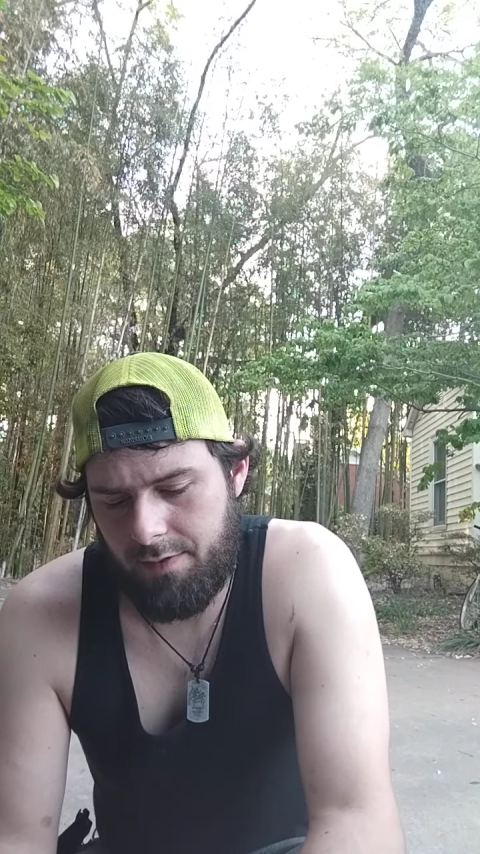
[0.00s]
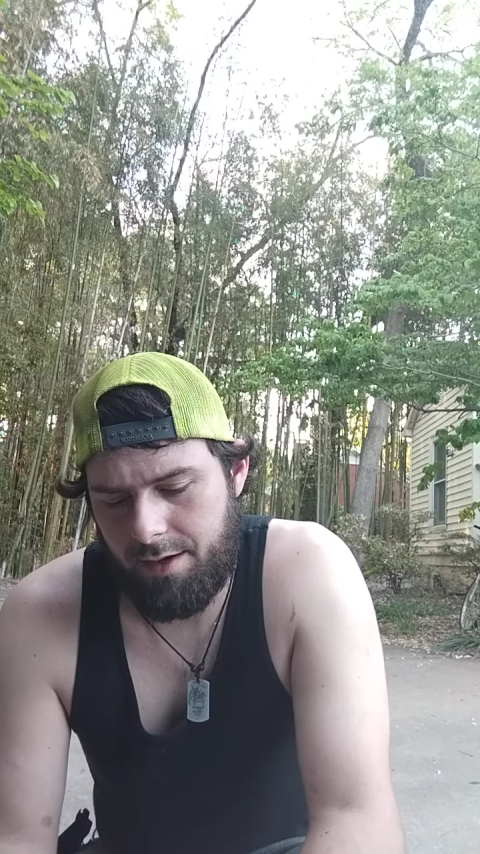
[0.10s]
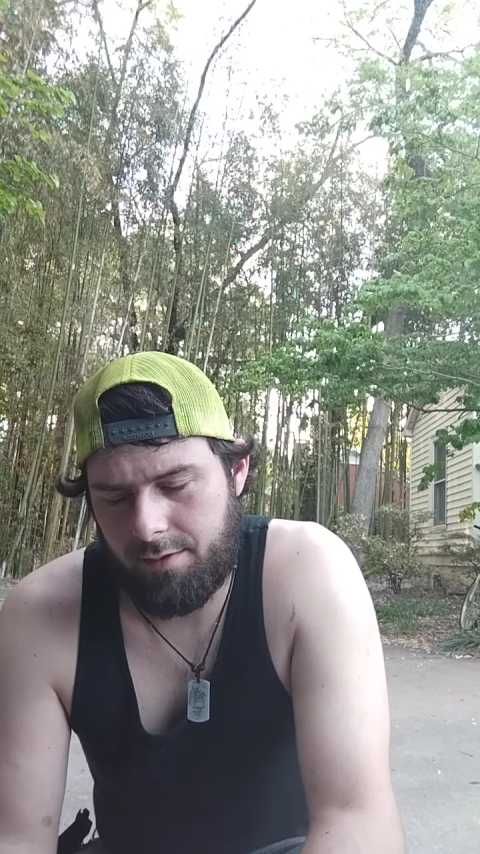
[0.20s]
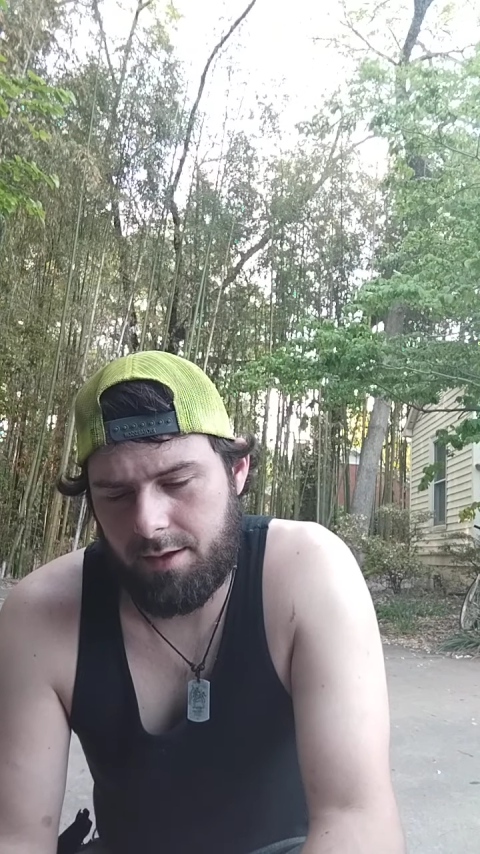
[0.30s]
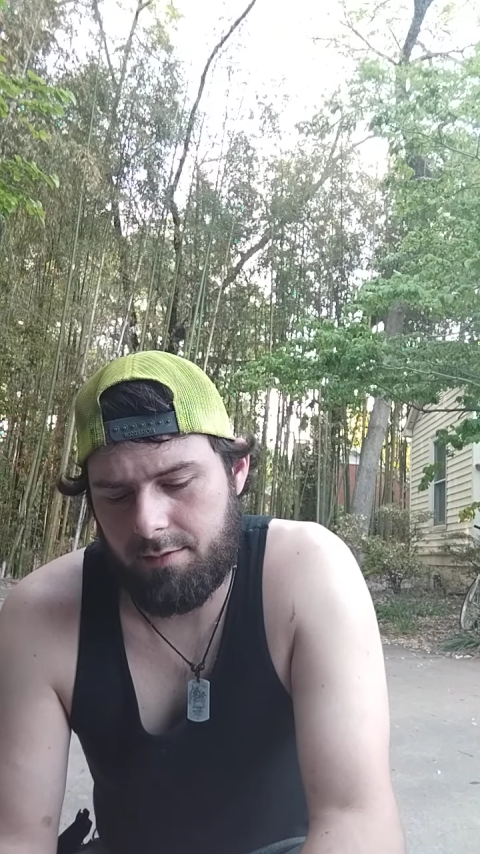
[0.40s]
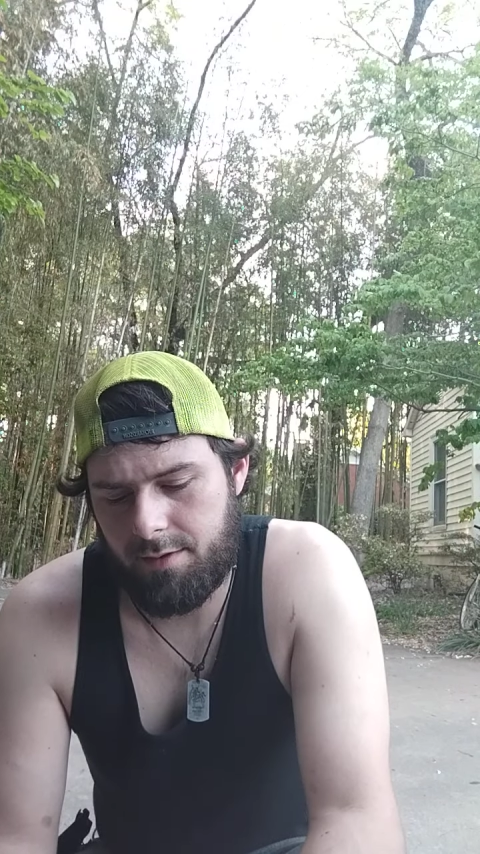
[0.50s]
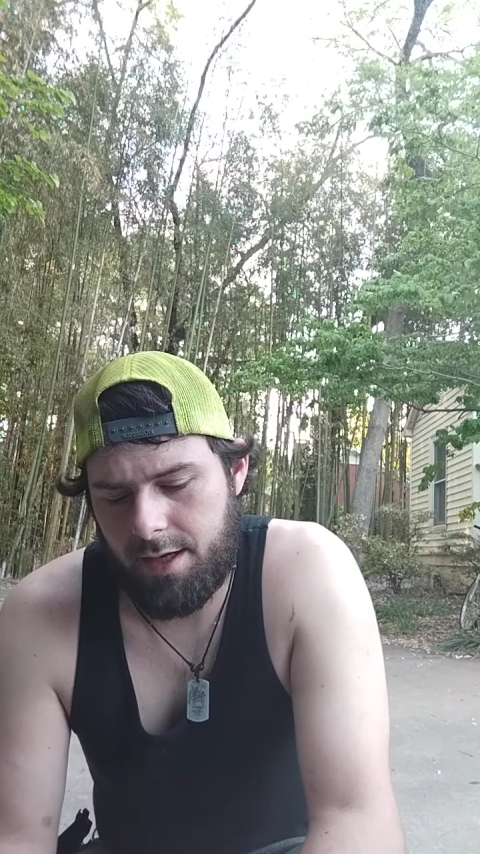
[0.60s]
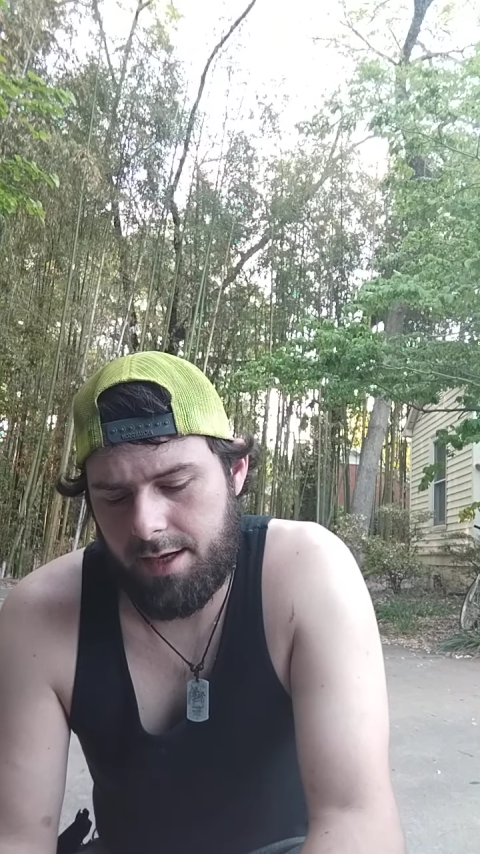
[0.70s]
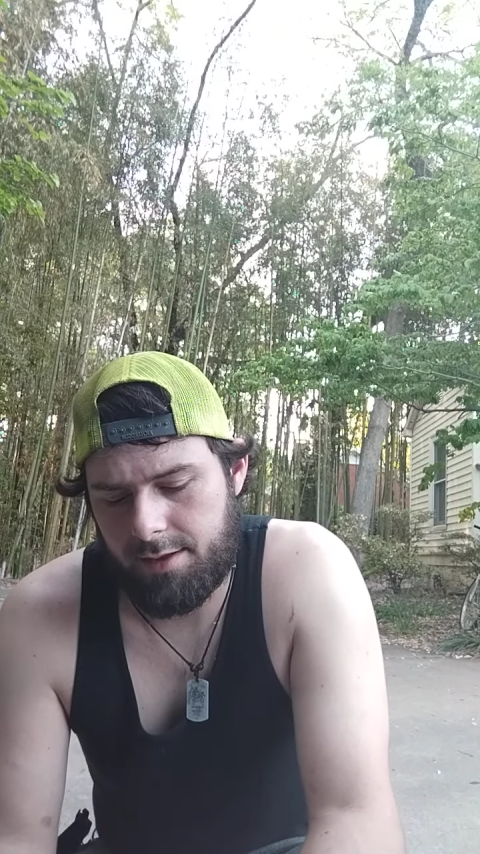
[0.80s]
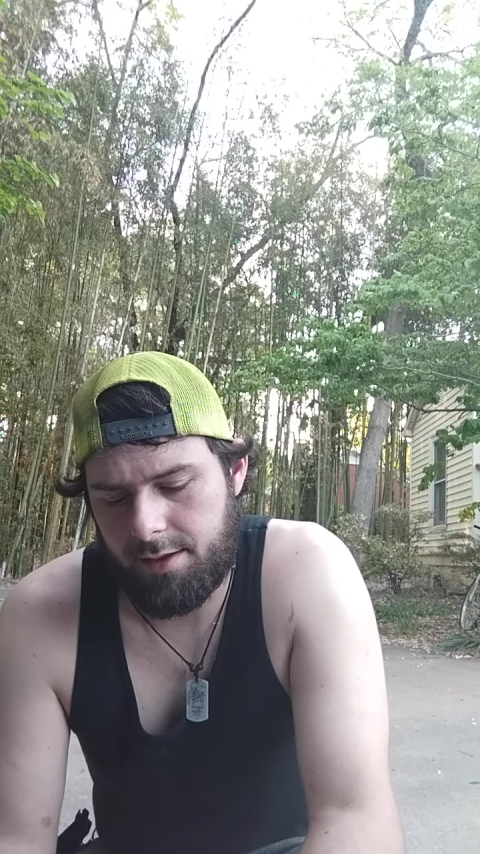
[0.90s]
valve cover
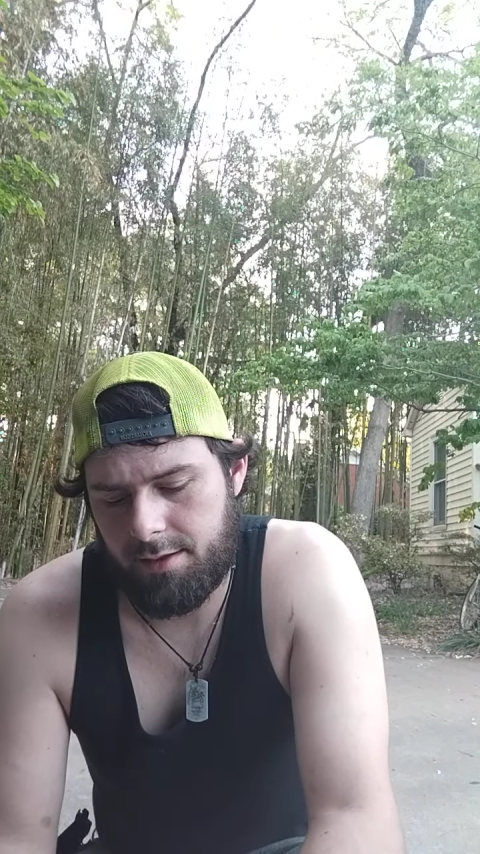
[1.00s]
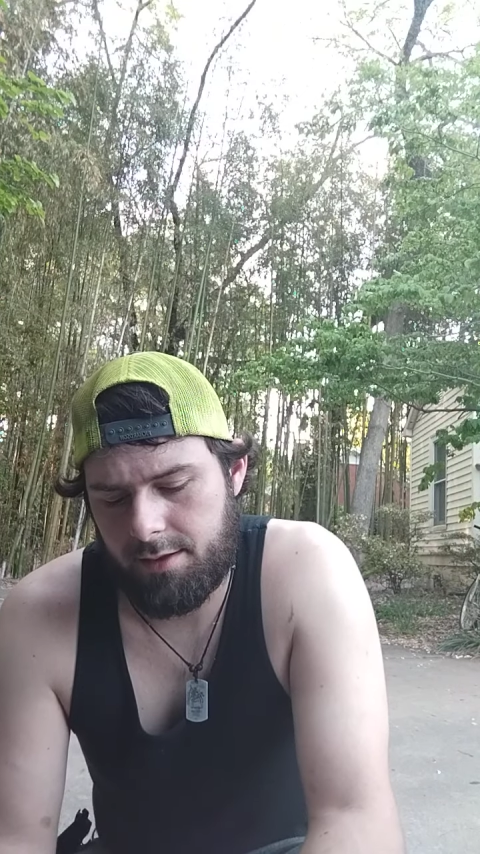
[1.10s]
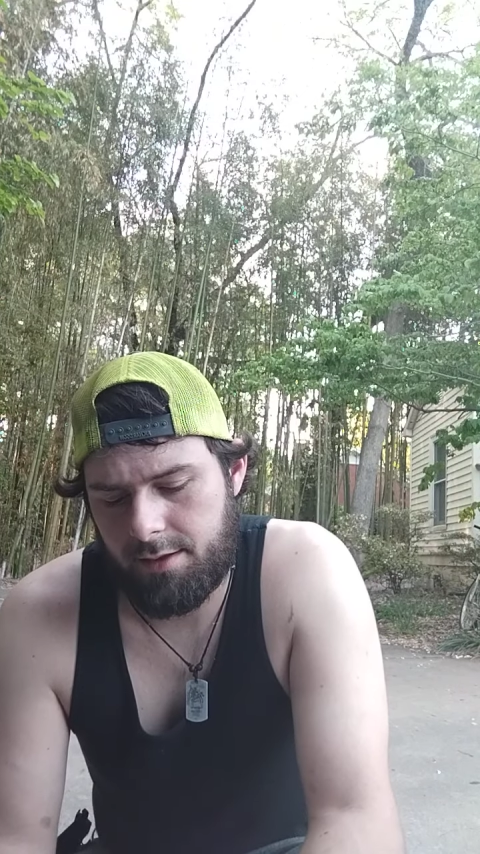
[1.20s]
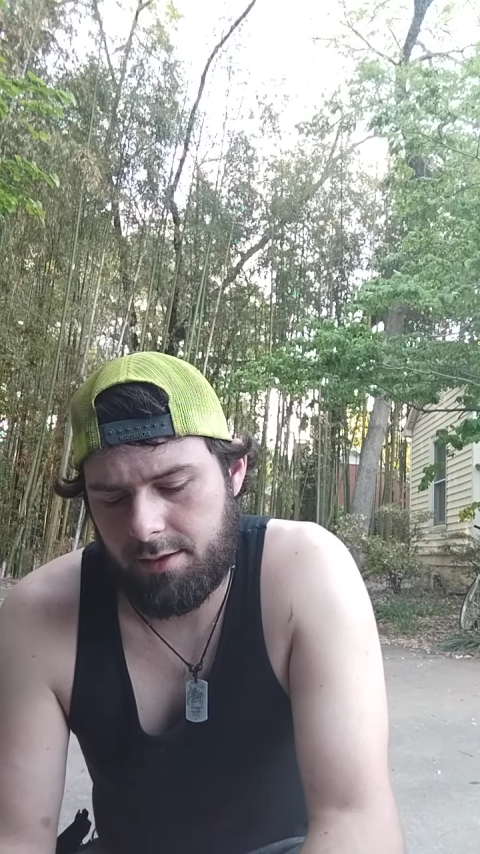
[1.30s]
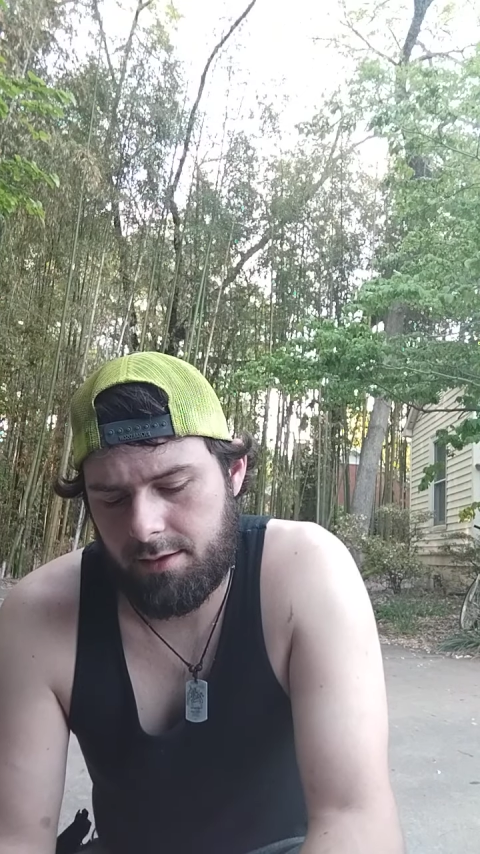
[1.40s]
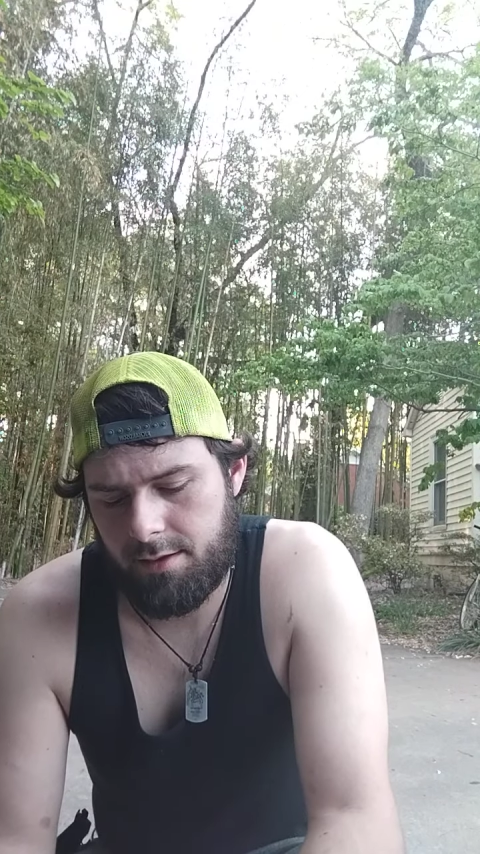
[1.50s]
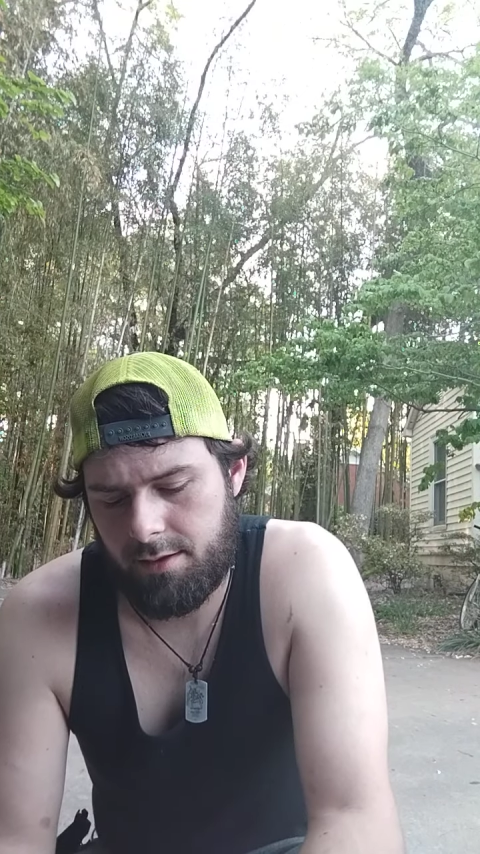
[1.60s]
gaskets